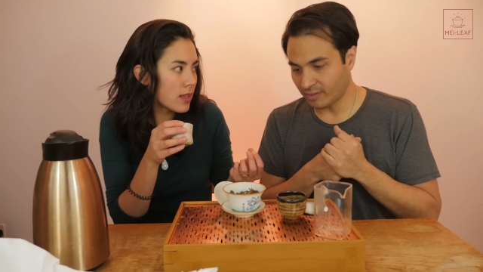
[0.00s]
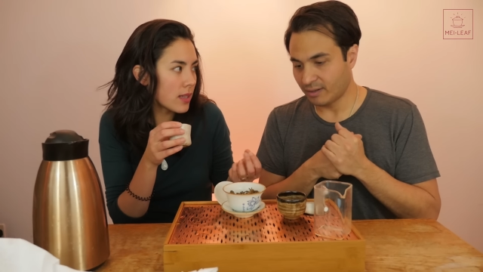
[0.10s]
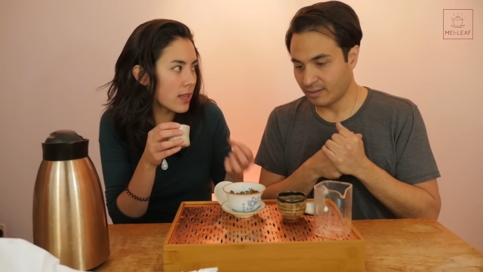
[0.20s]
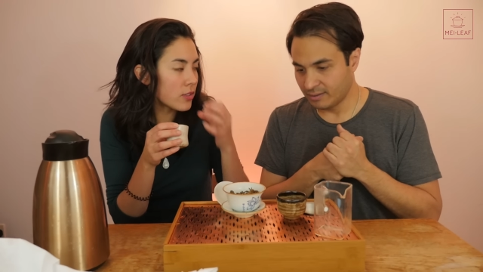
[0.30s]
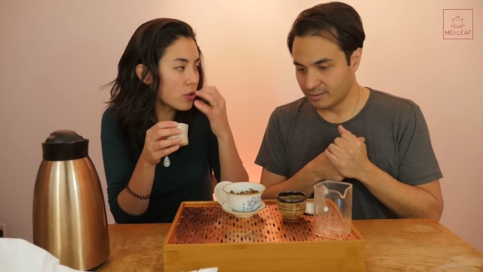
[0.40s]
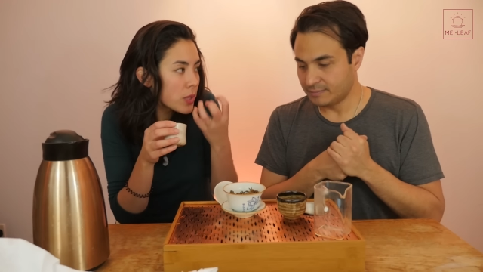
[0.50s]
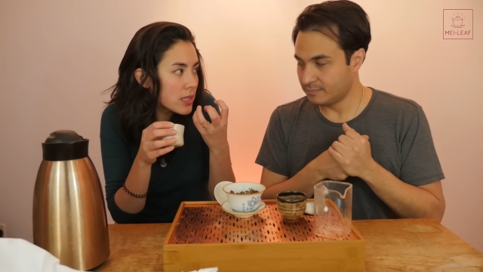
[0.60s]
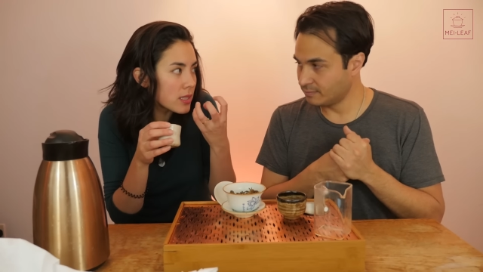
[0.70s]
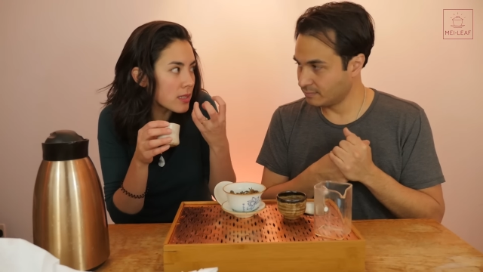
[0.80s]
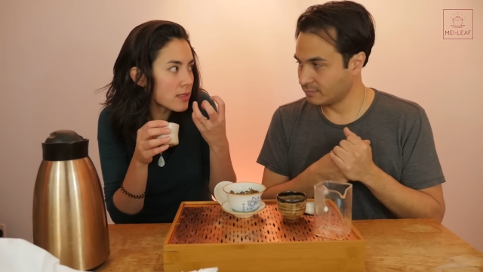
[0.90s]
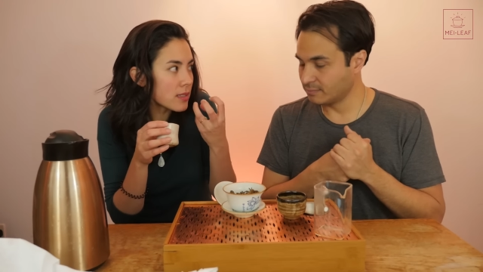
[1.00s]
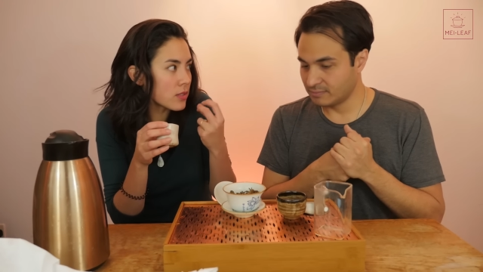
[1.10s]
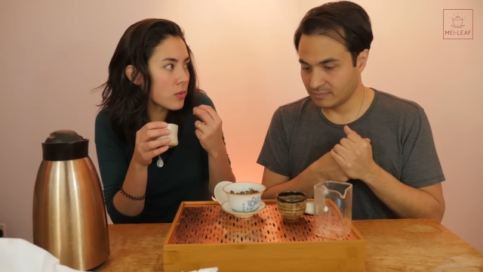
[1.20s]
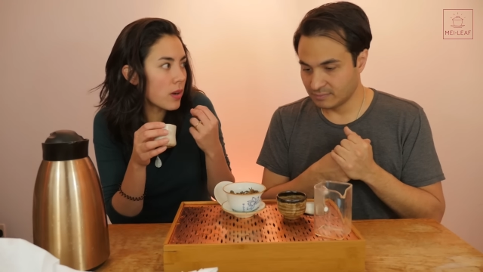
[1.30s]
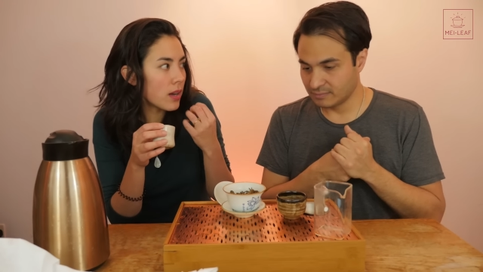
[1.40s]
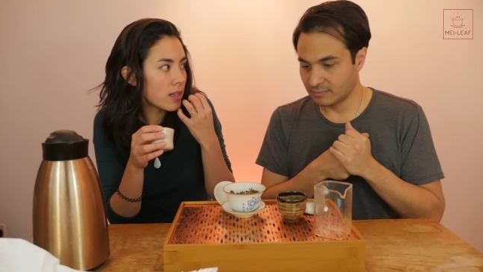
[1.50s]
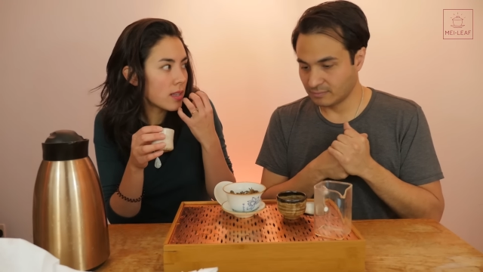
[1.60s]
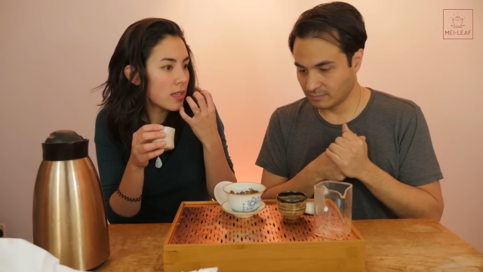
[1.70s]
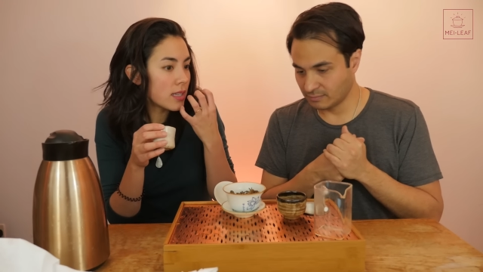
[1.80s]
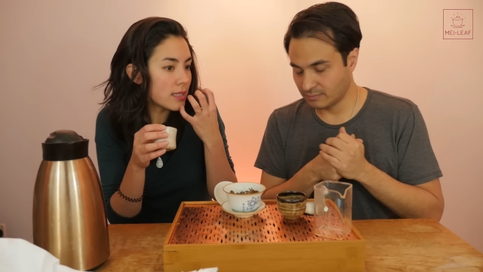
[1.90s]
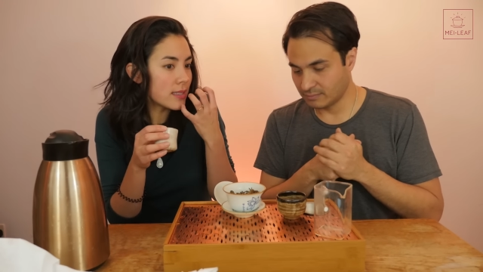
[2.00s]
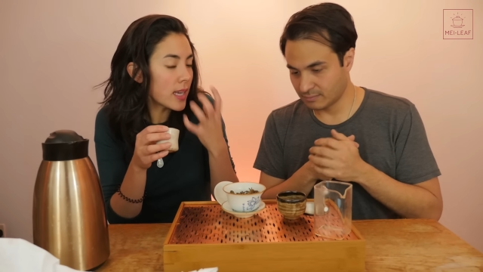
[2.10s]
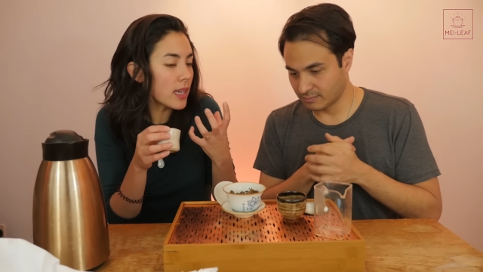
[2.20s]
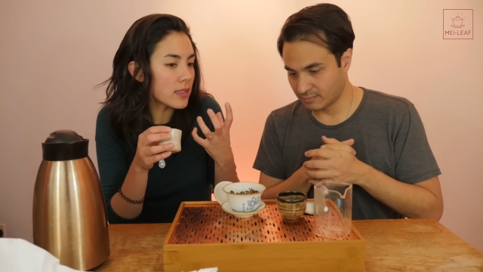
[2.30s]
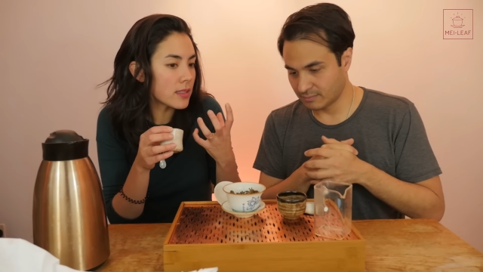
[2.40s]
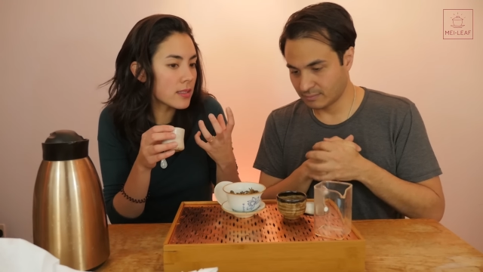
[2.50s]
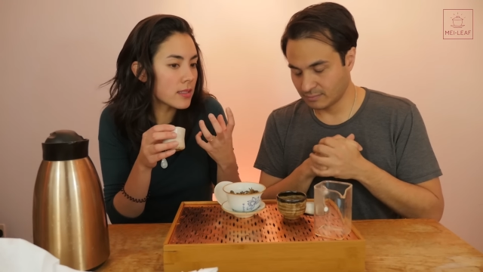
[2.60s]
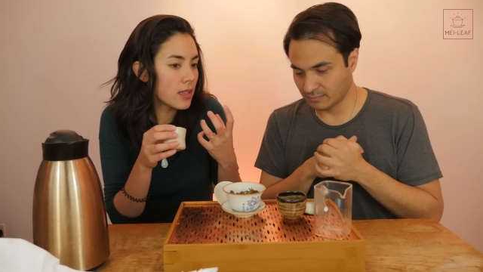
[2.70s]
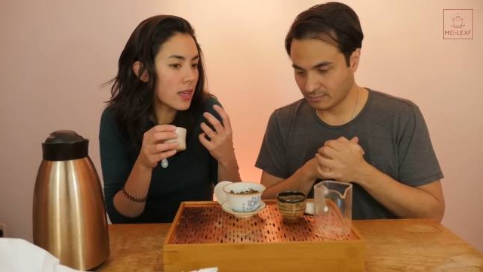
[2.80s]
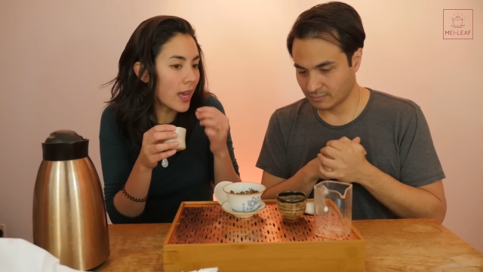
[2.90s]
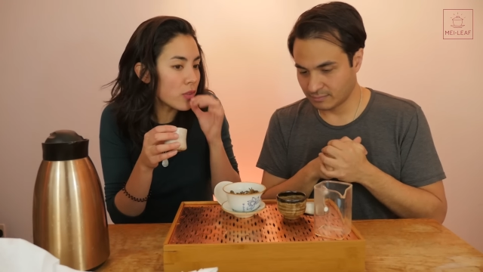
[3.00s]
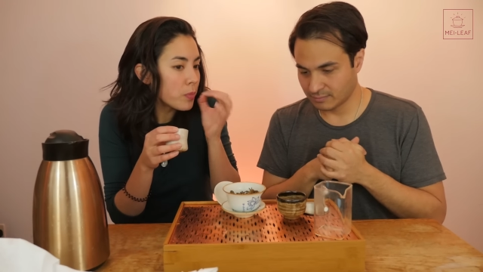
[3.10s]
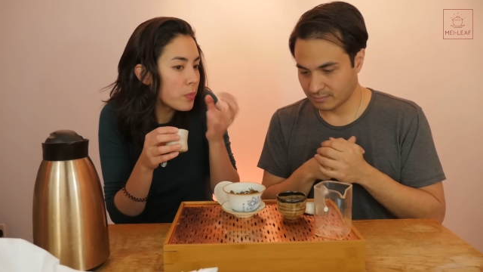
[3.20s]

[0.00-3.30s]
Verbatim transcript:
Speaker 1: a sweetness is quite intense and the